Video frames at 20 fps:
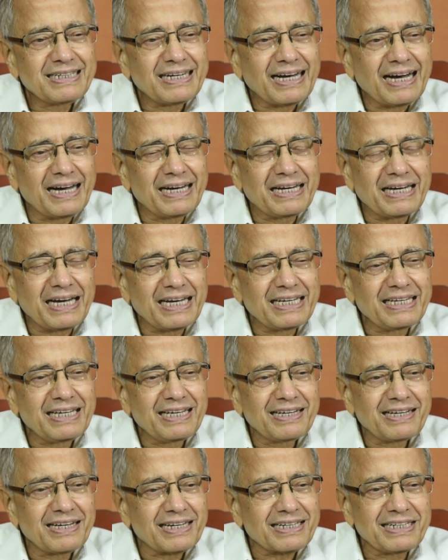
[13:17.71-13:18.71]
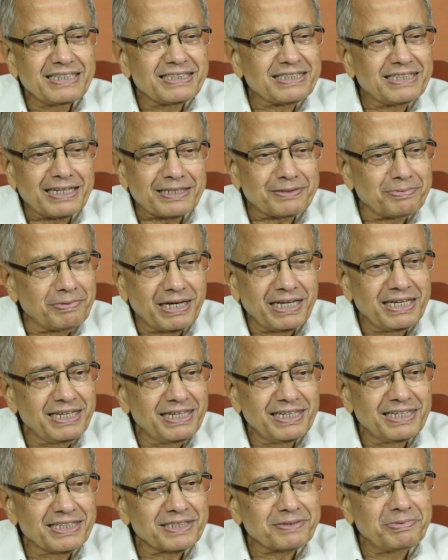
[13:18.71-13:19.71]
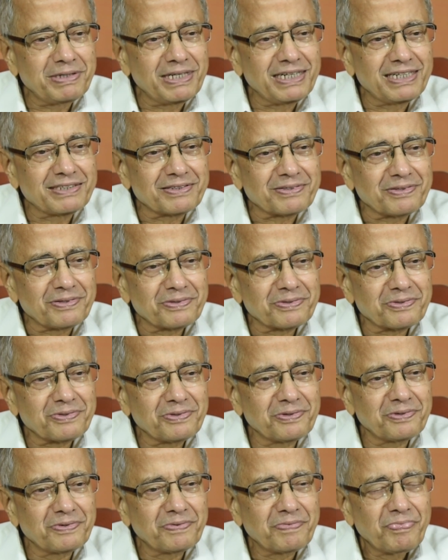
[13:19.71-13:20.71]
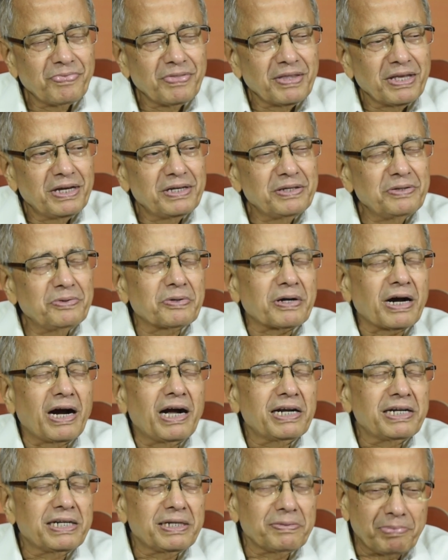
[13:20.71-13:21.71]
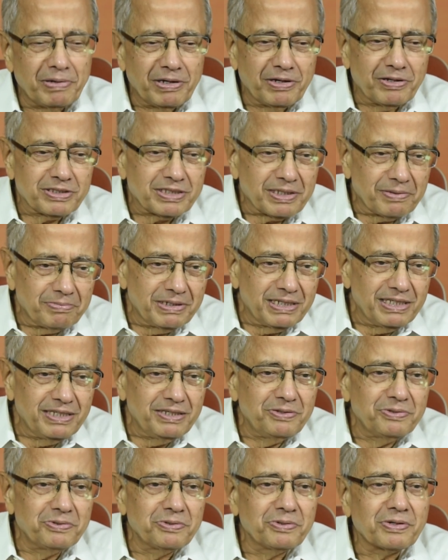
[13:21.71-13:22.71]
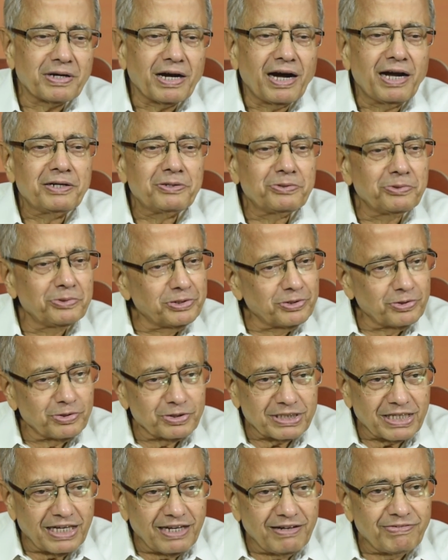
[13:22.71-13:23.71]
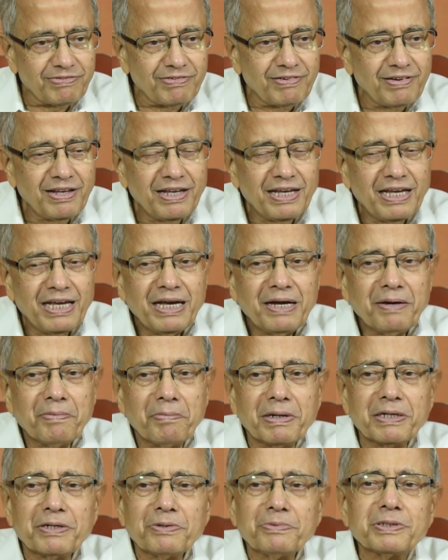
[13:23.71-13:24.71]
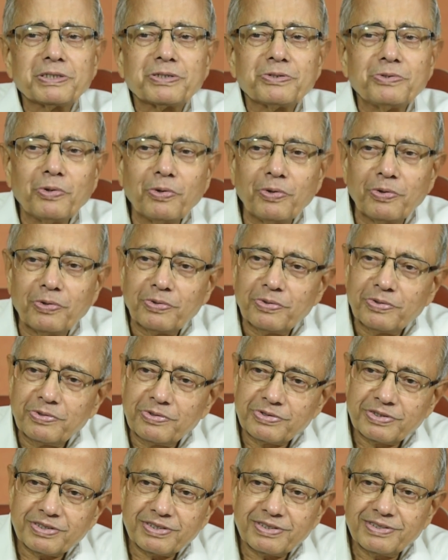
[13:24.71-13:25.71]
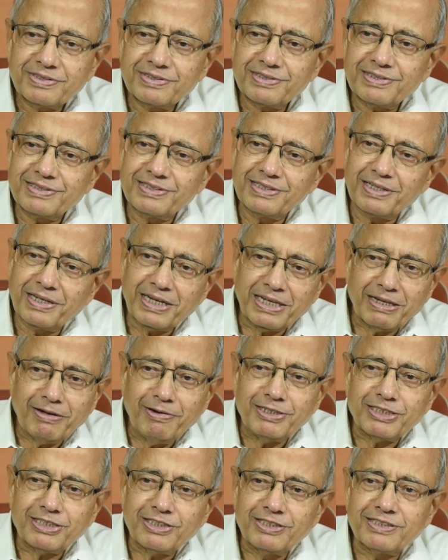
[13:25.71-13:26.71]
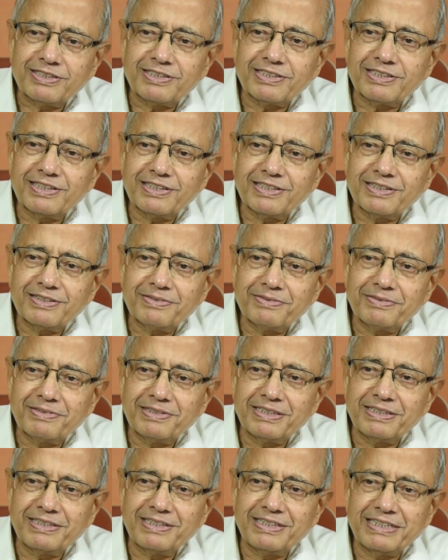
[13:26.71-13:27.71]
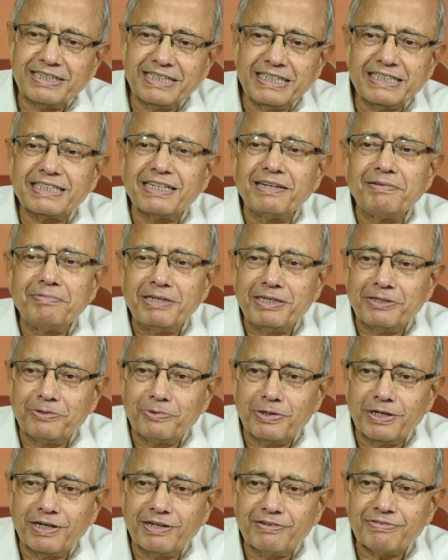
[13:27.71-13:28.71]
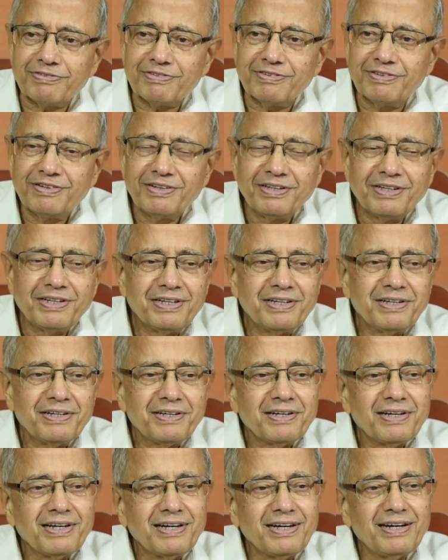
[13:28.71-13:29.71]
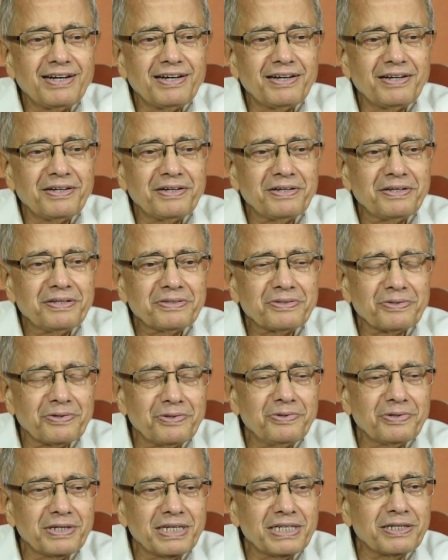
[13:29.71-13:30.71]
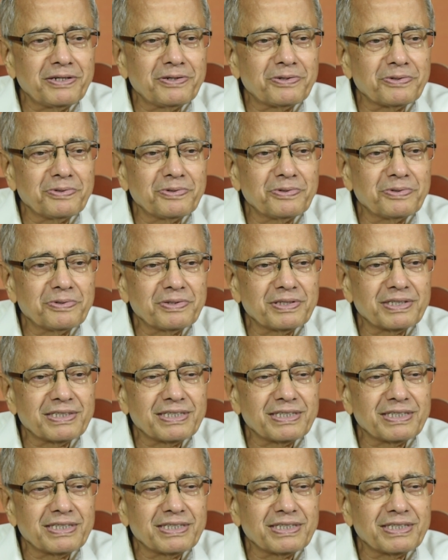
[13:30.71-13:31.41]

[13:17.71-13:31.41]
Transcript: I at least that's my experience. So you can't depend on somebody, you can't do it yourself, but you must know the regulations reasonably good enough. So you get into.